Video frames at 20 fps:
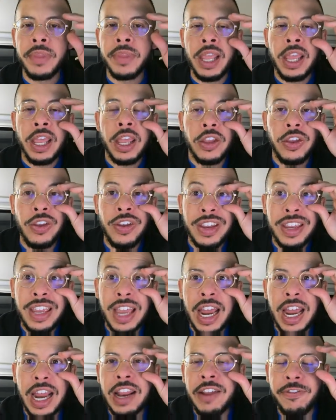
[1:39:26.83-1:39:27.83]
You
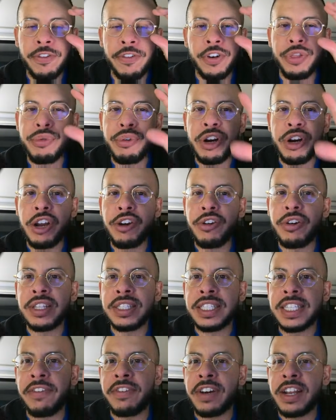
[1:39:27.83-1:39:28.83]
get it for
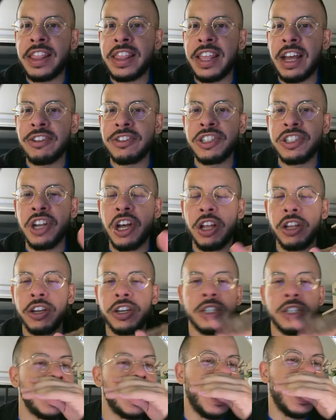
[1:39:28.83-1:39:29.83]
$370,000.
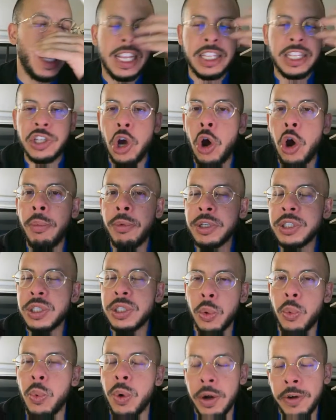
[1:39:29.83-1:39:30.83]
It's almost the
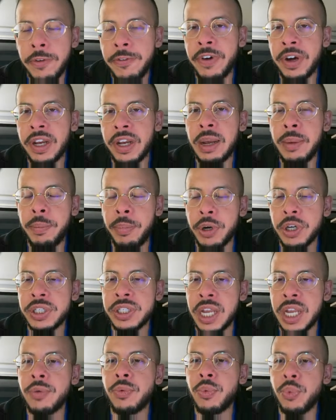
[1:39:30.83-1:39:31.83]

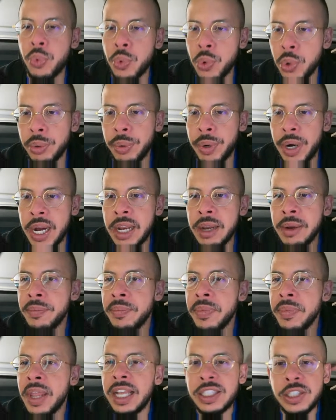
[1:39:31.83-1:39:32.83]
1% rule, right?
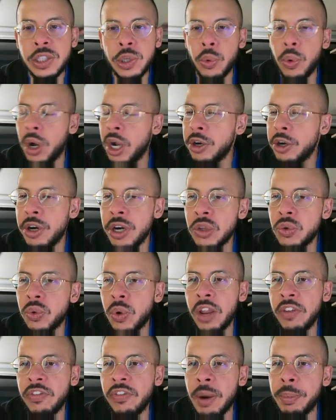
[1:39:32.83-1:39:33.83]
It's the
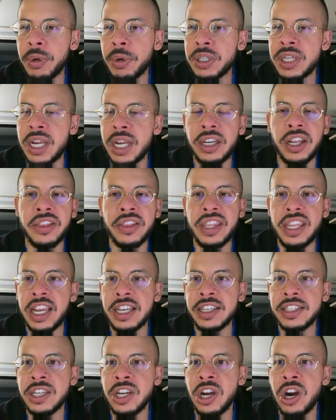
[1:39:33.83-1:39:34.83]
125% on
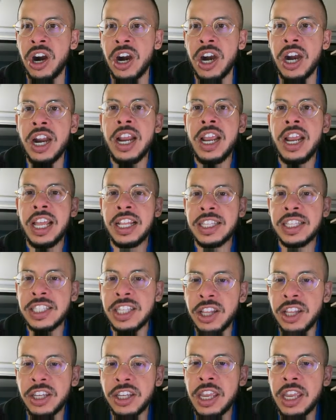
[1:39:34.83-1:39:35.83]
DSCR. It's
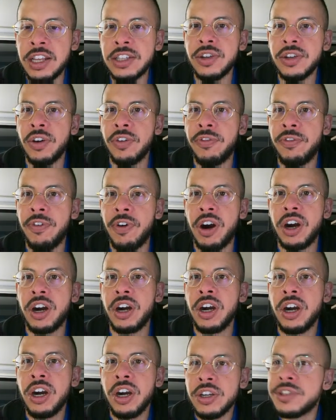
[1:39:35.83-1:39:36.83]
looking so far
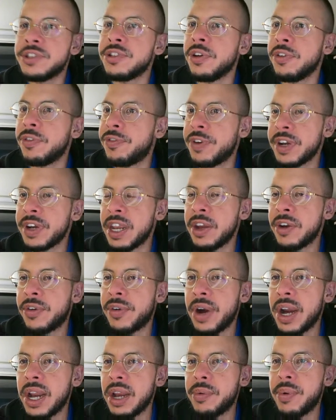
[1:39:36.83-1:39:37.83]
so freaking
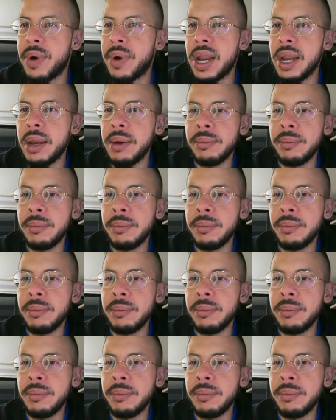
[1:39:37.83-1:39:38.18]
great, right?